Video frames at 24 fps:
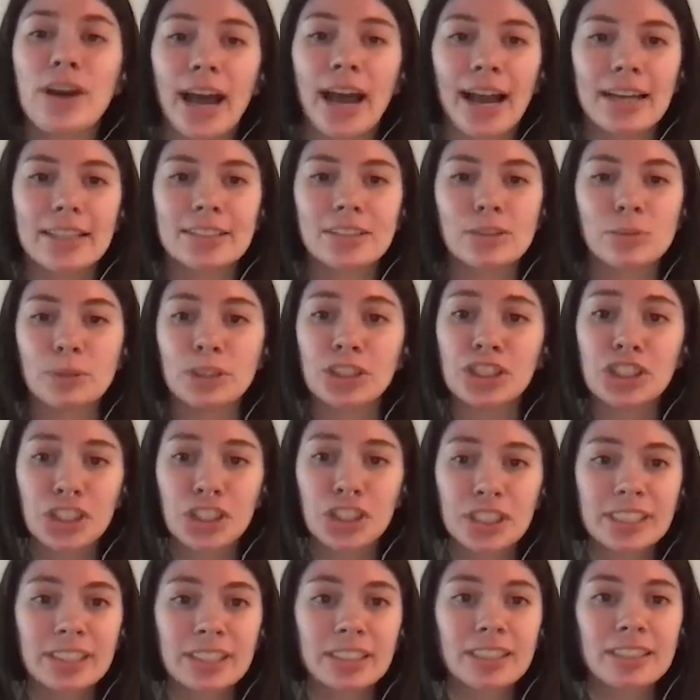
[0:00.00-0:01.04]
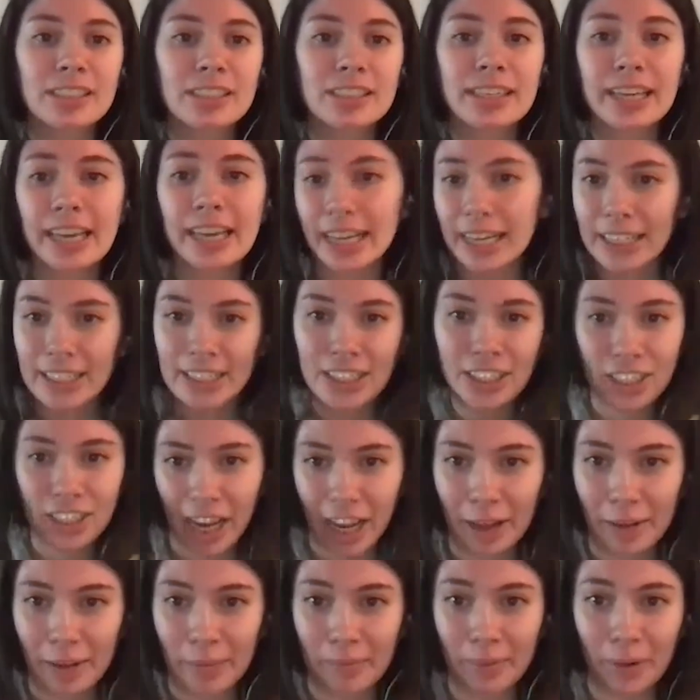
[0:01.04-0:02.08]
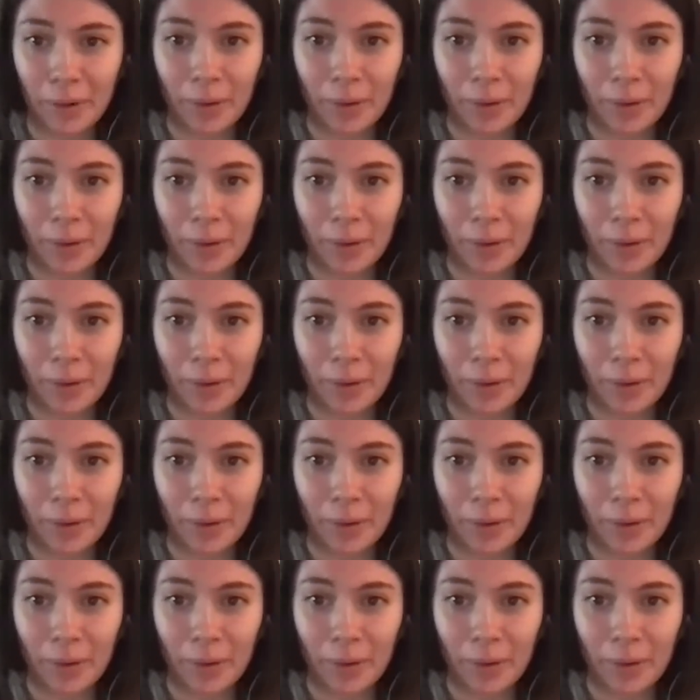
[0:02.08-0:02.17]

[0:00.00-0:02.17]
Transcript: guys, yeah. we shouldn't kink shame,